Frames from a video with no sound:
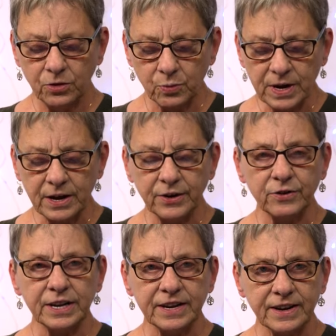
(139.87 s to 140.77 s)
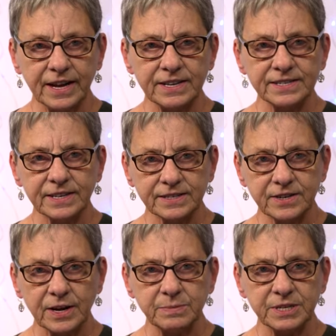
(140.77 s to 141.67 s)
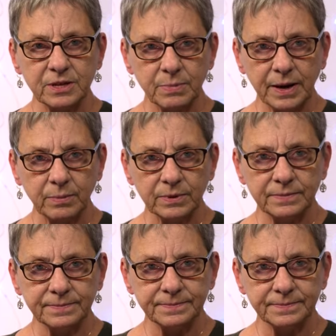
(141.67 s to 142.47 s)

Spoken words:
396 times in the Bible.